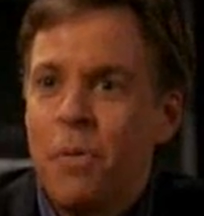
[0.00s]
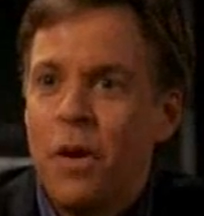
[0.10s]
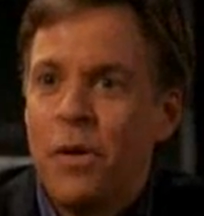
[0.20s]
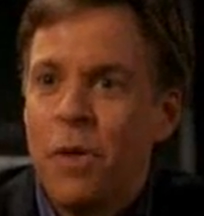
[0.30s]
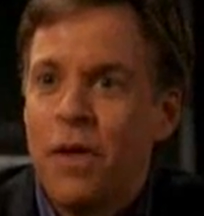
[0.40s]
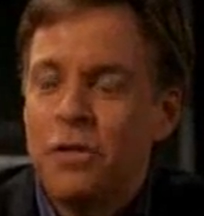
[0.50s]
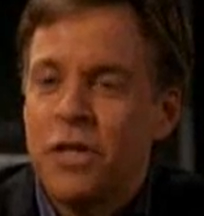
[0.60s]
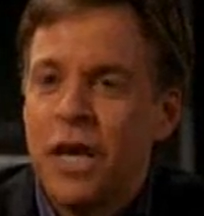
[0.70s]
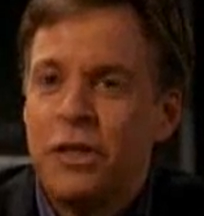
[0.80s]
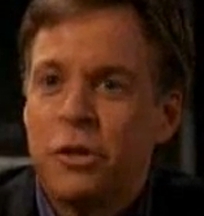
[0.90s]
while you're on the
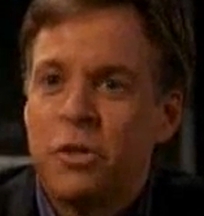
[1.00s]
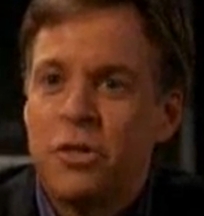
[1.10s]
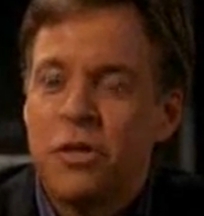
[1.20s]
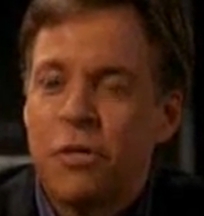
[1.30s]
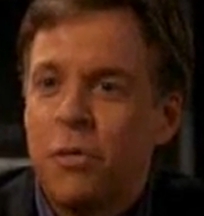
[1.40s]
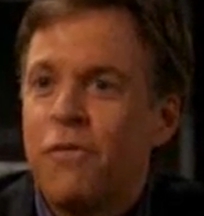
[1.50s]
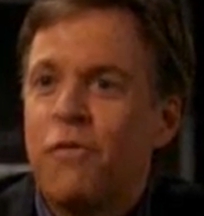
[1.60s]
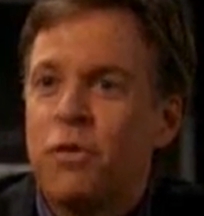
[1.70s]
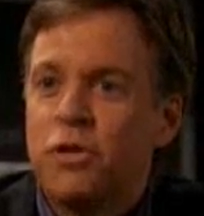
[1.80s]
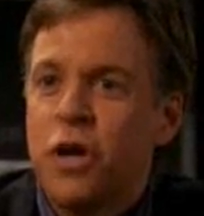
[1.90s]
stage, or is it 3 or
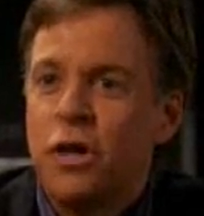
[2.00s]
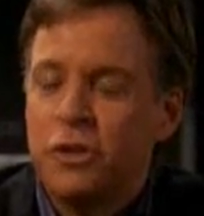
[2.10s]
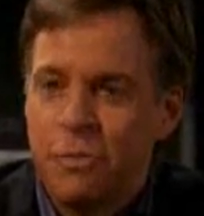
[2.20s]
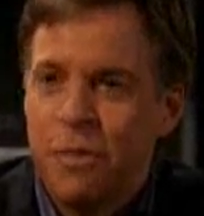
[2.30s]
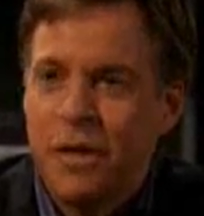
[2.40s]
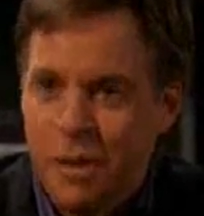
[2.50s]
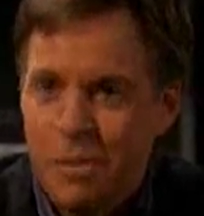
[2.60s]
4 songs, you pick